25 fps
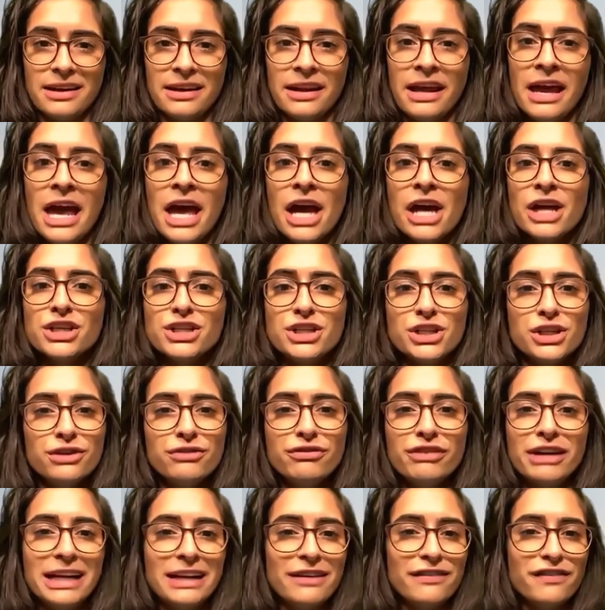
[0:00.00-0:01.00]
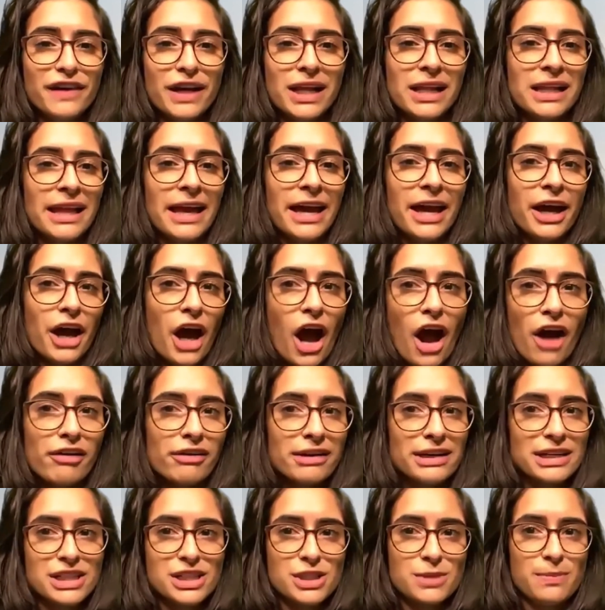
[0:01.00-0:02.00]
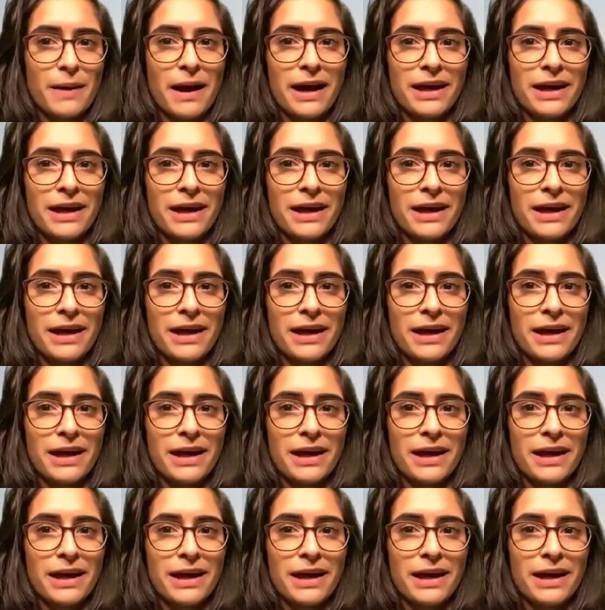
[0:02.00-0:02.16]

And do you really feel encouraged